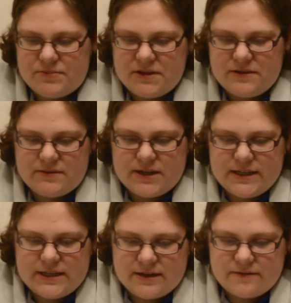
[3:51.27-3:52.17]
better
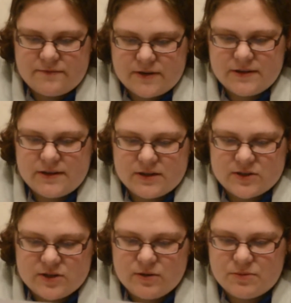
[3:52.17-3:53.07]
way to have fun than a
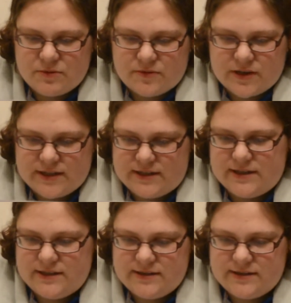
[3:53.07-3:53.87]
snowball fight?